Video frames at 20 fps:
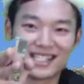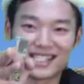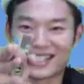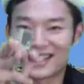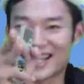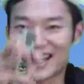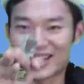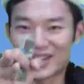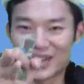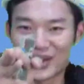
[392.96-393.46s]

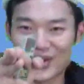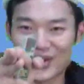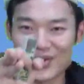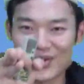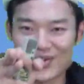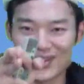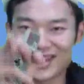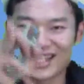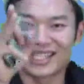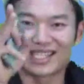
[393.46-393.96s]
stay
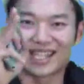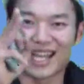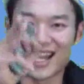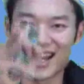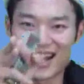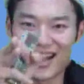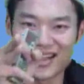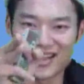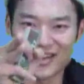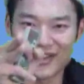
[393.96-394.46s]
tuned. Tell
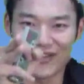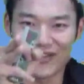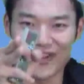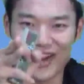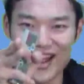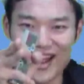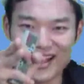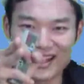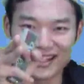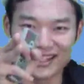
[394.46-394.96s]
all your
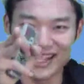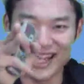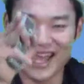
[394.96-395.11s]
friends,